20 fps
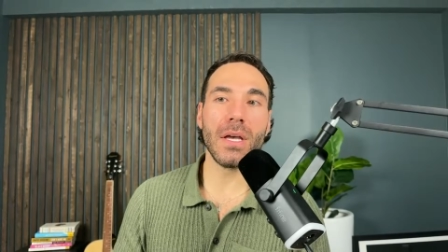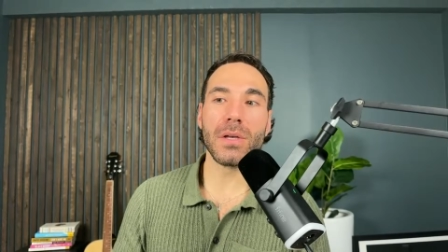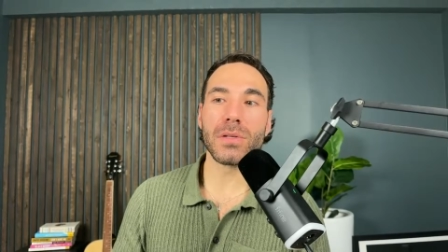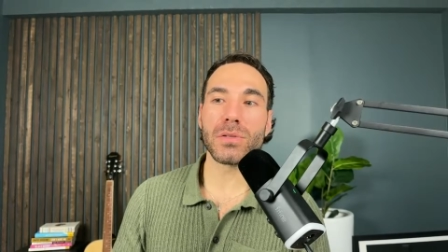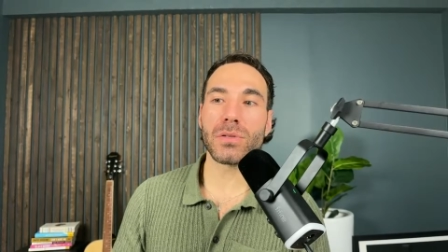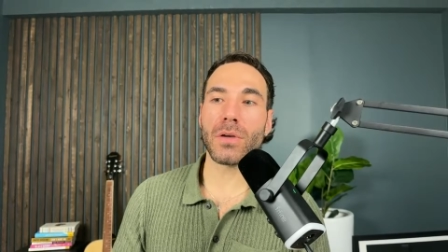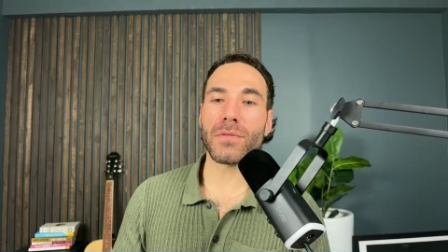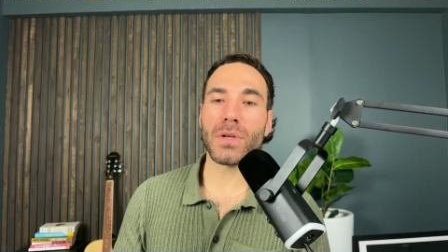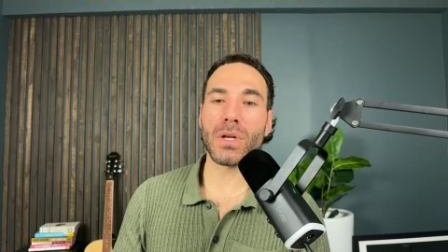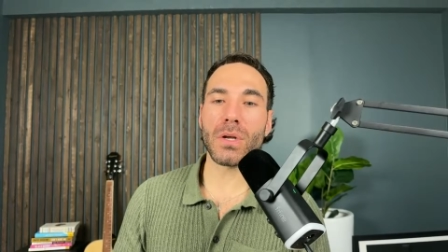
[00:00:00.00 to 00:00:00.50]

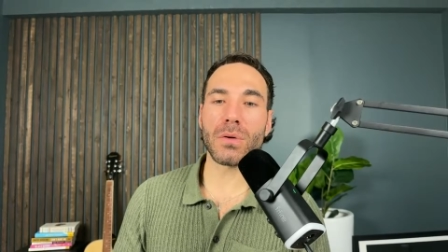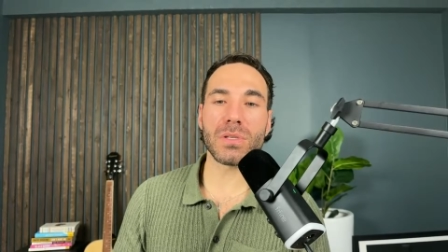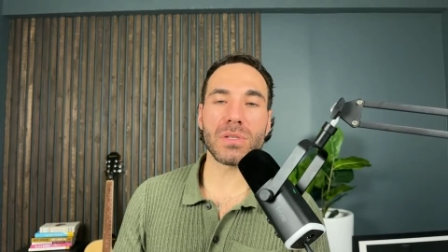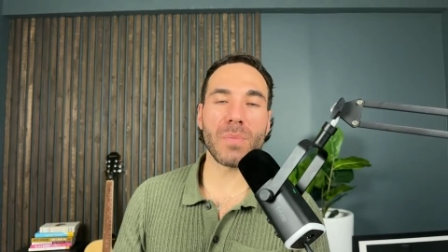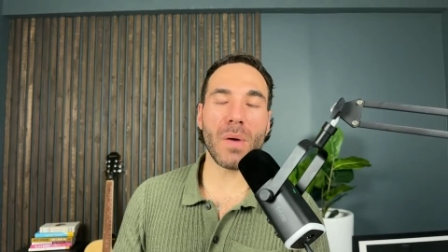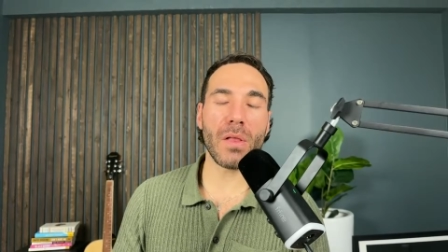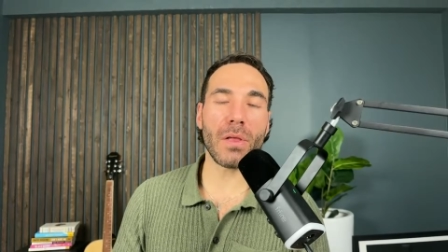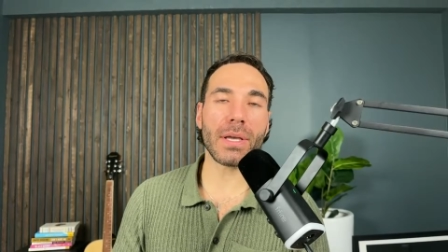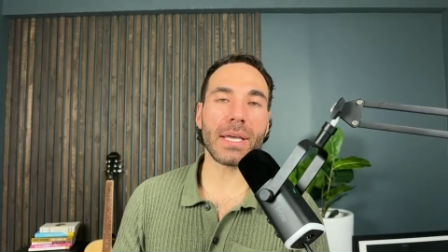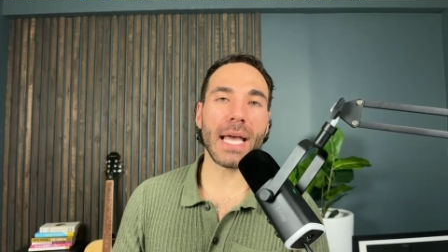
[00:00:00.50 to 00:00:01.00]
So if you know
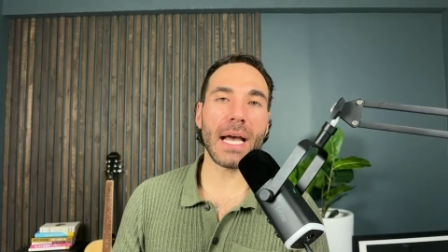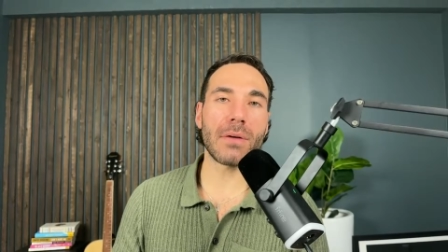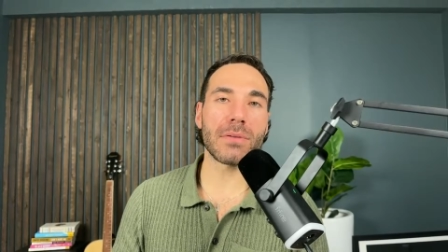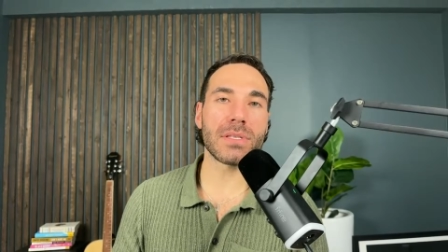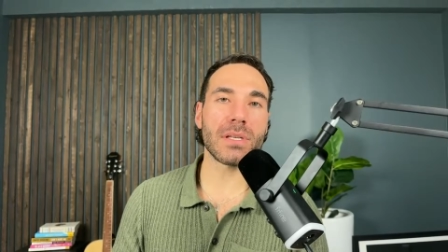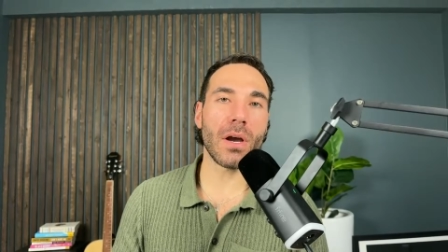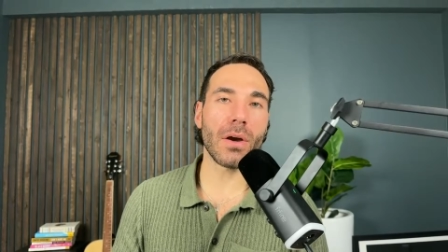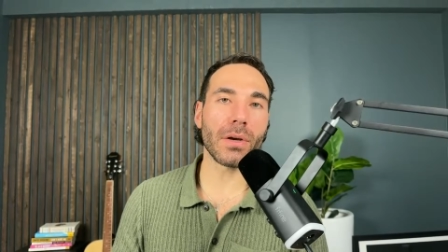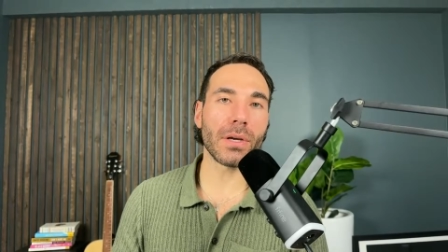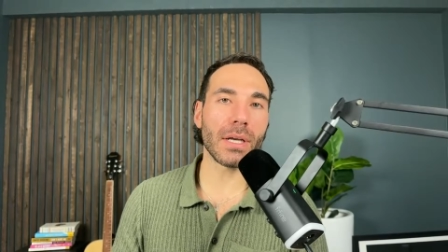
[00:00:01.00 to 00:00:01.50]
small accounts
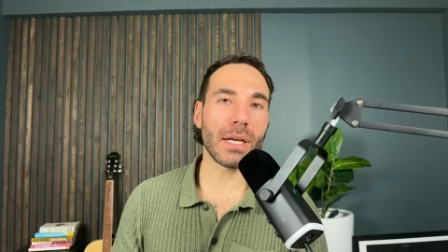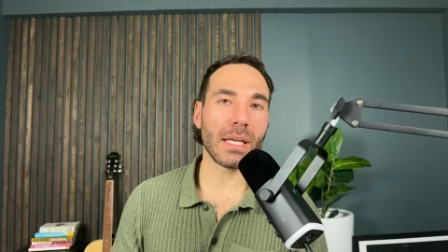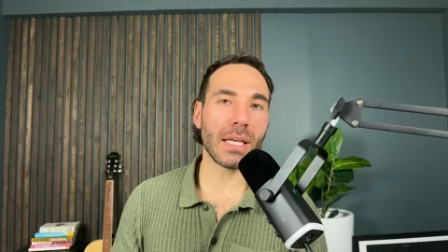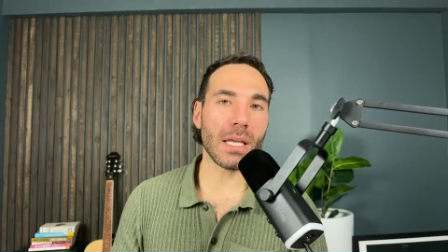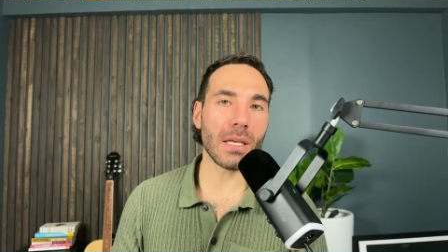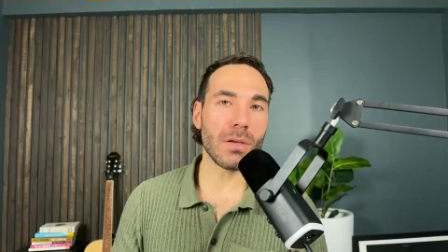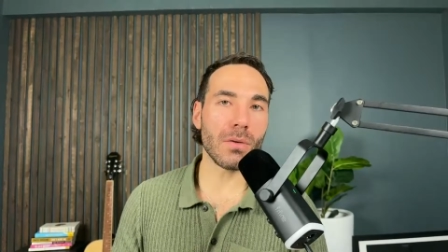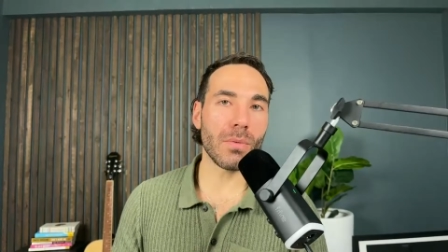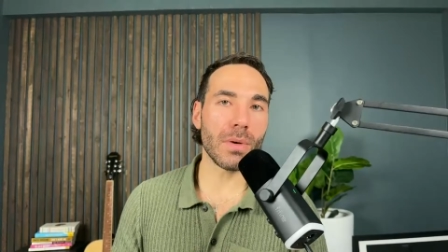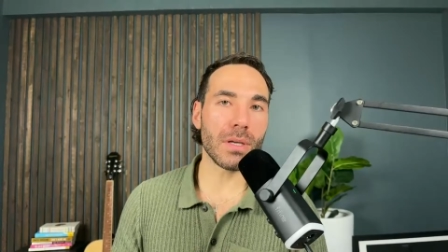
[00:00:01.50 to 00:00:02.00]
aren't going to
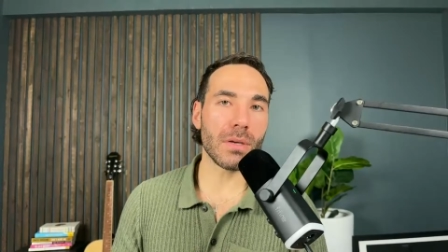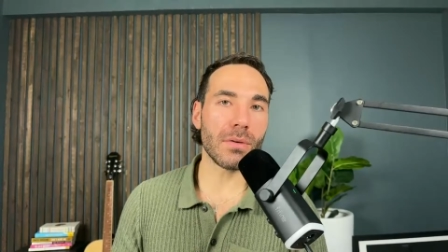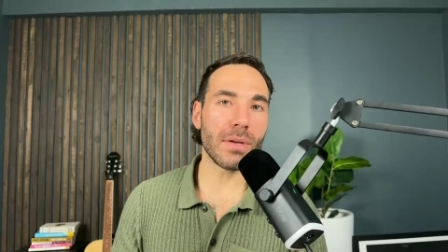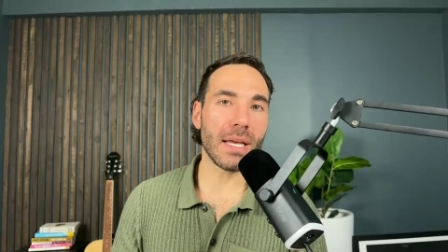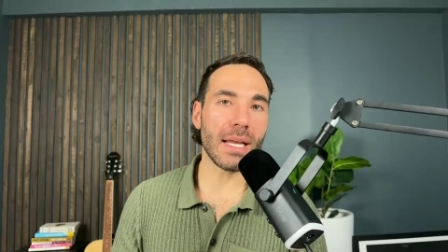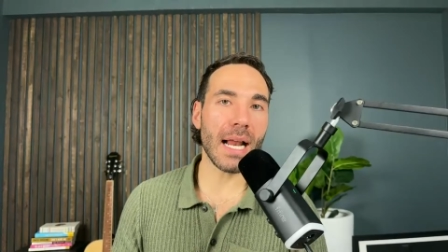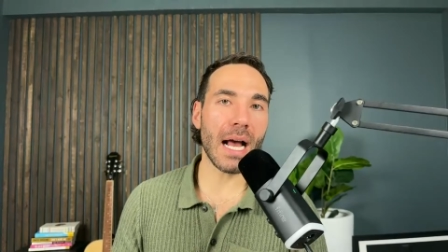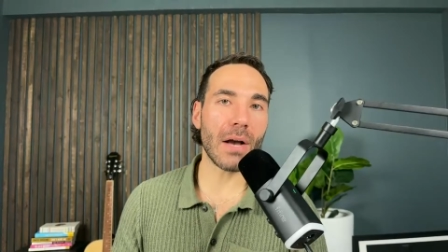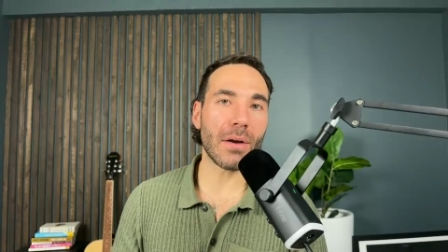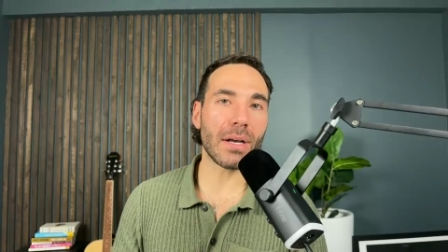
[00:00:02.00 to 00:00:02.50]
get you what you
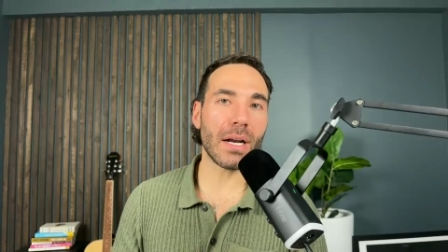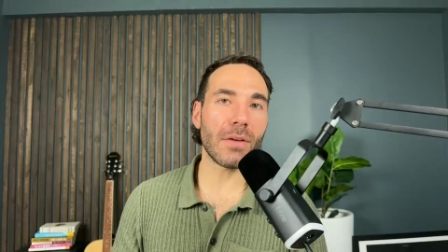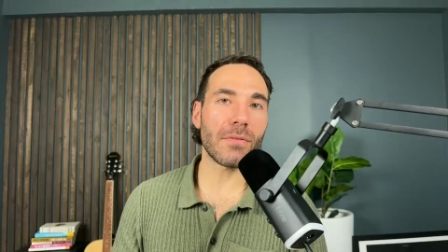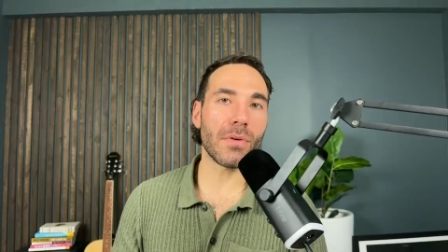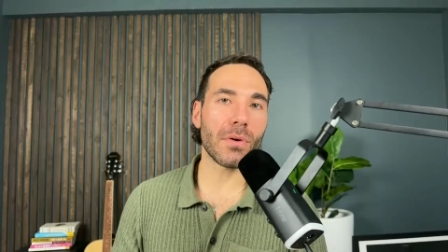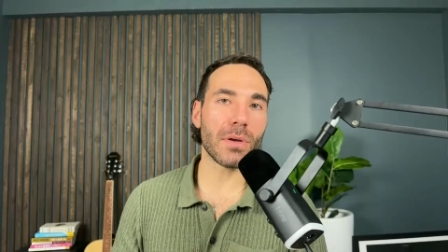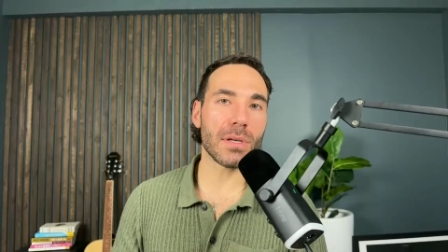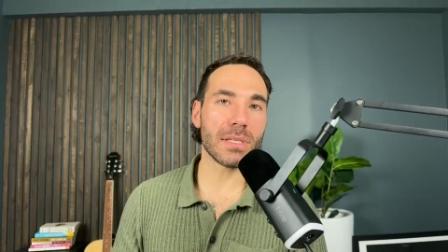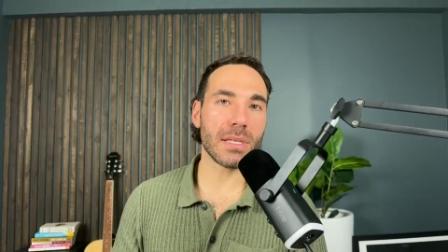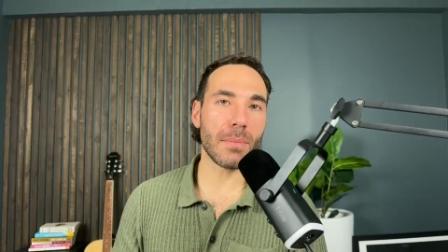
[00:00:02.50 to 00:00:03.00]
need, how can I
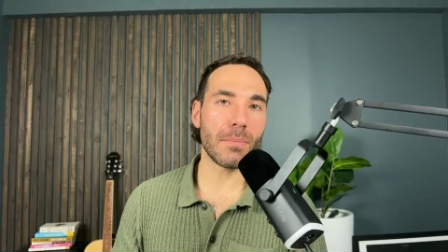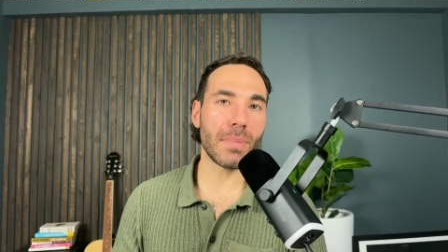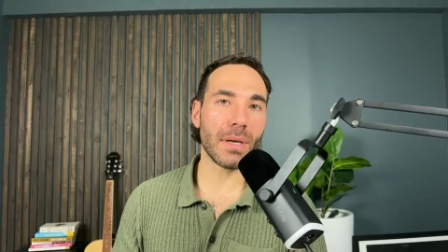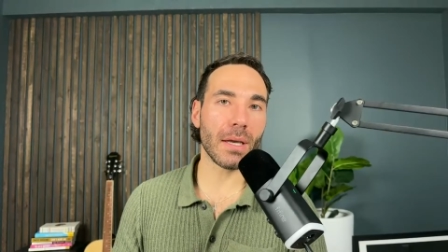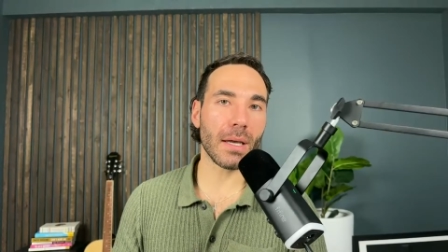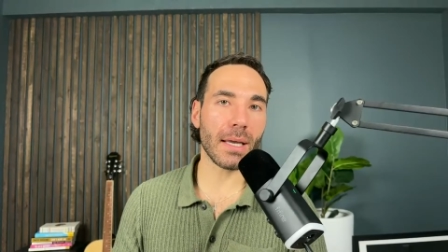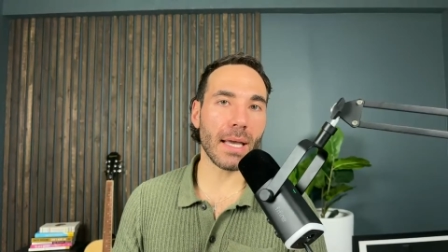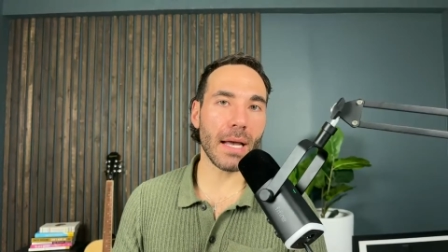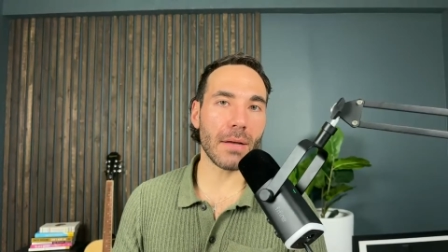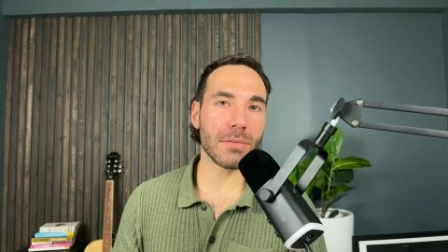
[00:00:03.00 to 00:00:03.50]
focus on big
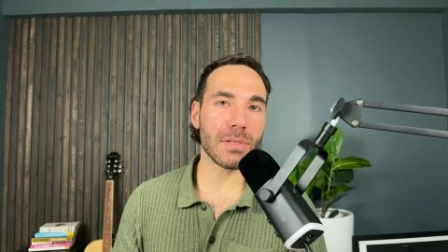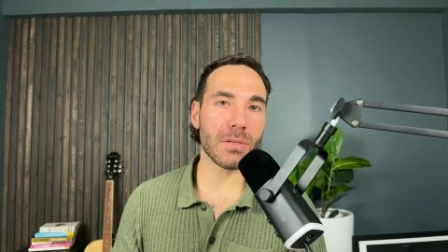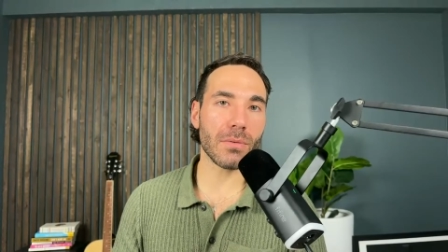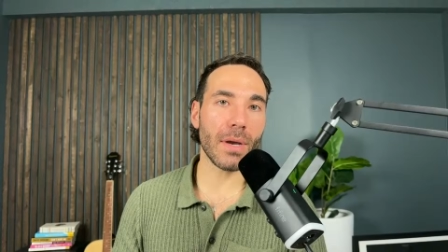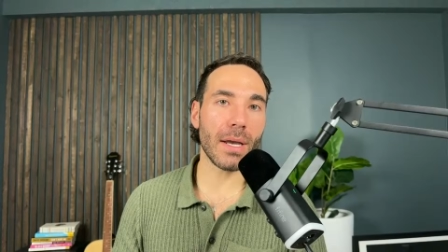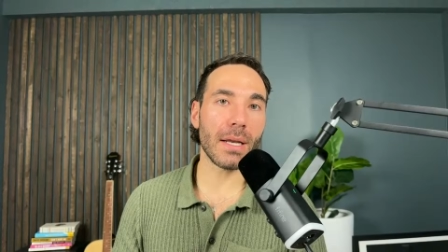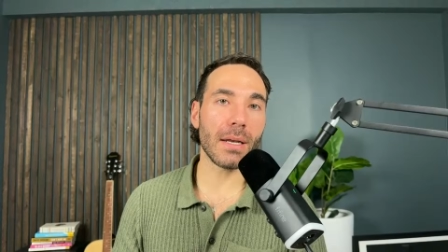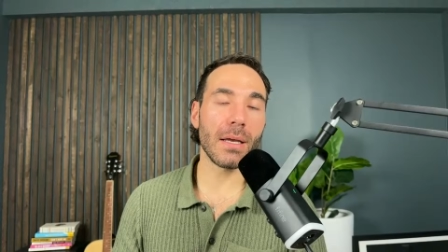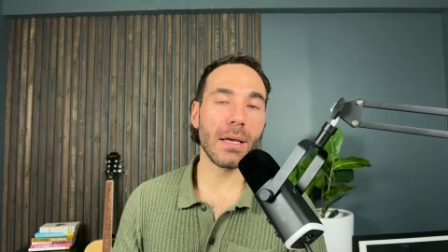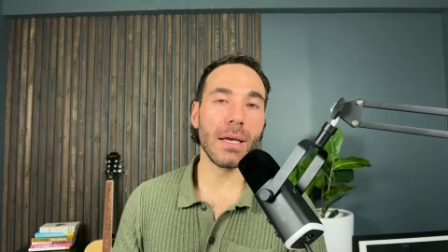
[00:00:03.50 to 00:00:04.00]
accounts,
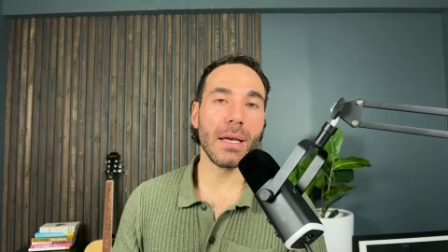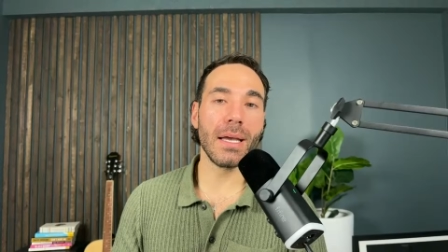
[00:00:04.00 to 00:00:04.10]
right?